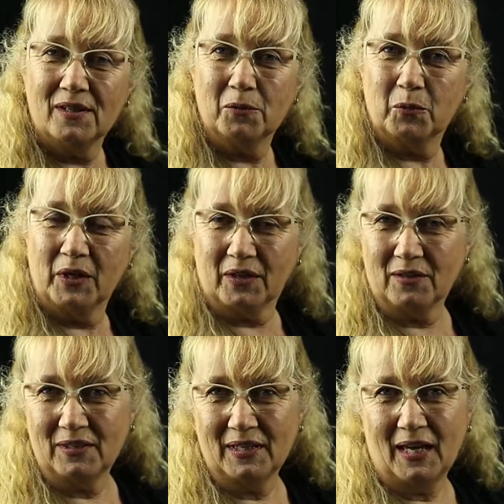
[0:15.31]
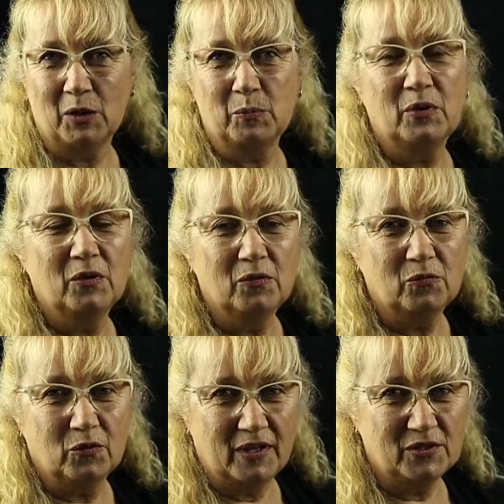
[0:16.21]
we are giving help
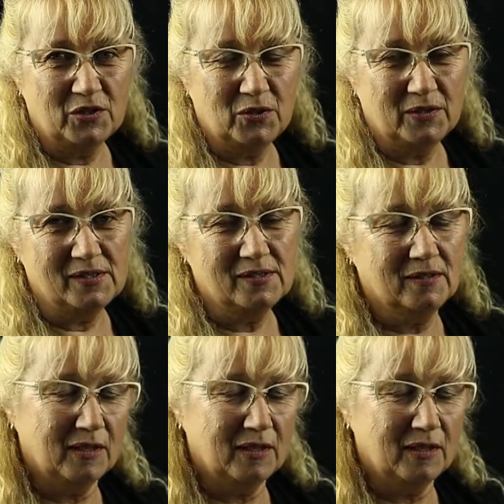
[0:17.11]
for our students,